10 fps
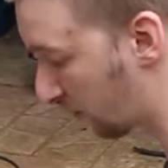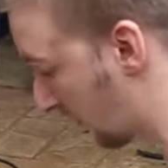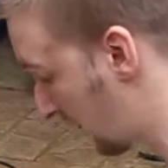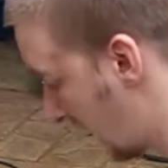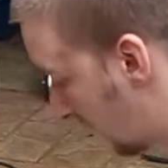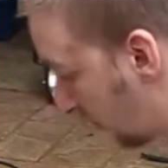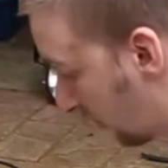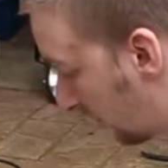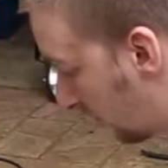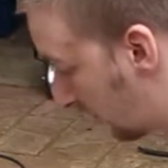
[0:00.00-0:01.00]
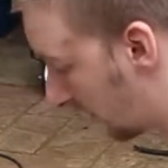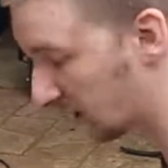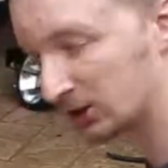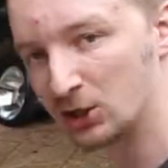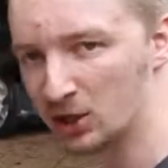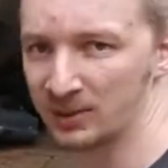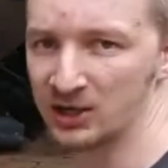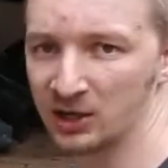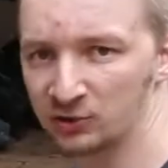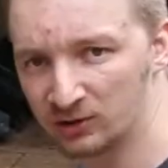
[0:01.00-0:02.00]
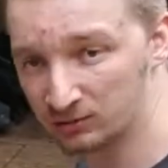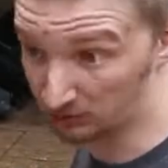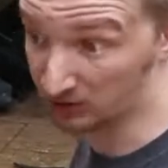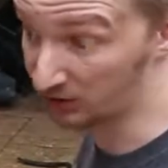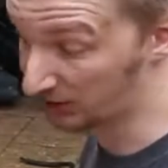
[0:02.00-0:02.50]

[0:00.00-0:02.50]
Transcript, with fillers: up some of the angles a little and make it look a bit nicer, in